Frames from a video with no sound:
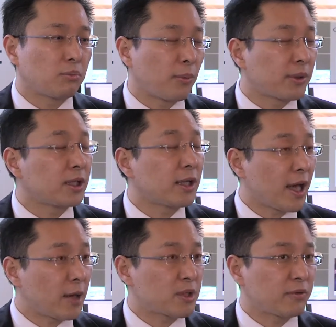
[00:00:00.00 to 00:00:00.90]
property
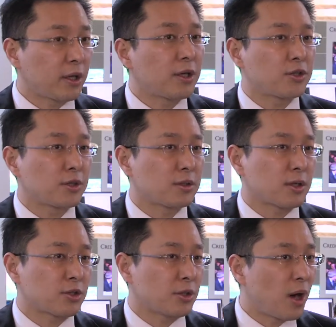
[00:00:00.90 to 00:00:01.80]
names valuations
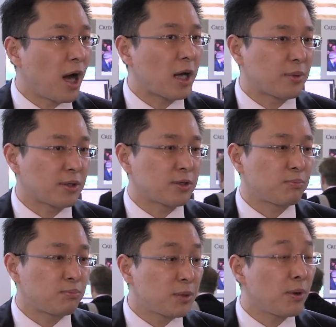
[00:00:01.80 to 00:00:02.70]
are still high because
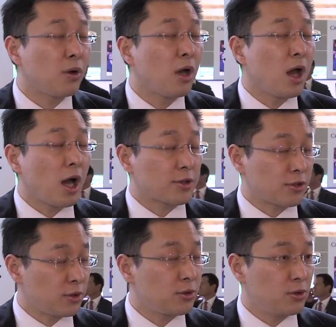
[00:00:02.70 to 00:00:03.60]
people are
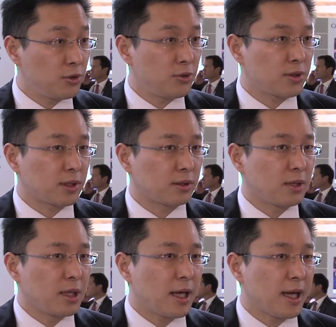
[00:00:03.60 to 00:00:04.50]
still using
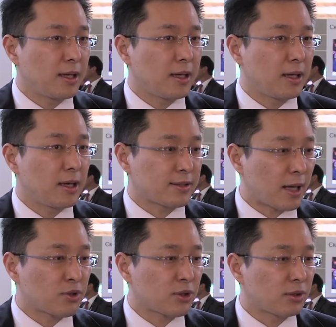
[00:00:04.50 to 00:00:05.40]
an
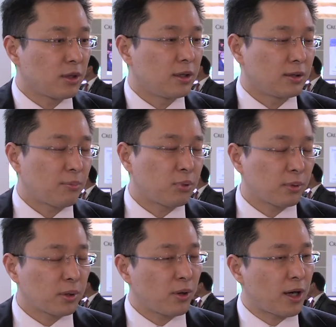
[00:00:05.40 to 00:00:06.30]
assumption that
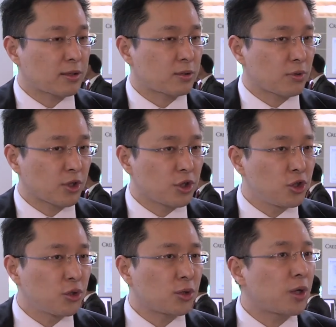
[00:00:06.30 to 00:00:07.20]
property prices will
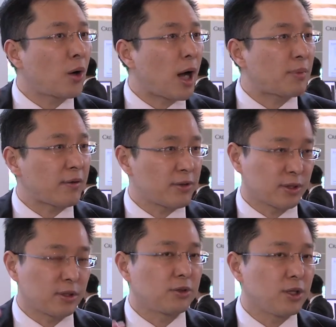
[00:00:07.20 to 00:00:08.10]
continue to go up every
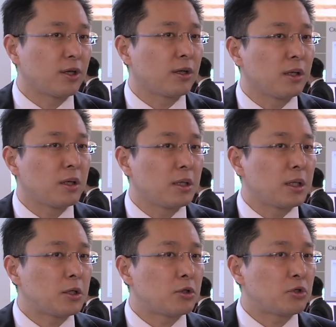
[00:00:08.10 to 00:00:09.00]
single year
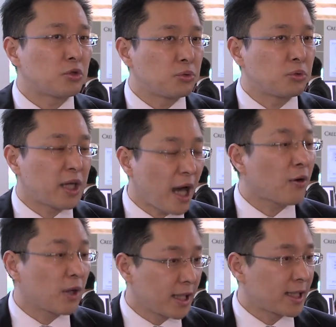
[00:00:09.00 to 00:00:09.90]
to
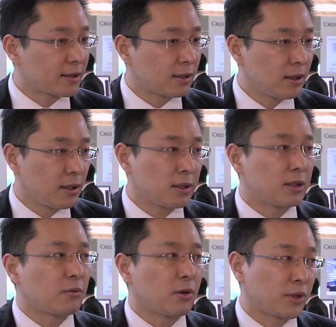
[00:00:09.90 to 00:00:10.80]
calculate
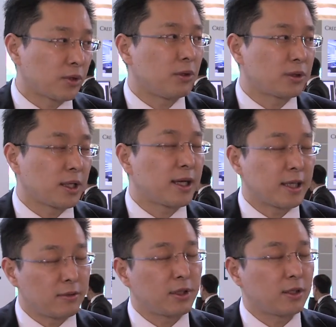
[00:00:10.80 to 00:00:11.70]
what we call the
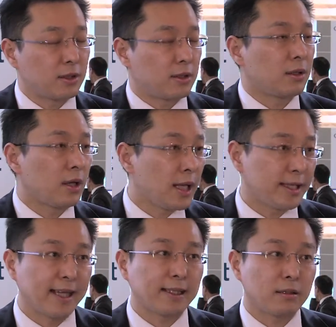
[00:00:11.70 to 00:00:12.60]
NAV, the
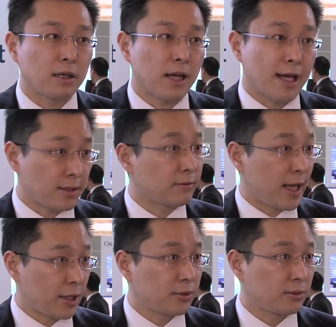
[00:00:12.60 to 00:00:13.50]
net asset value.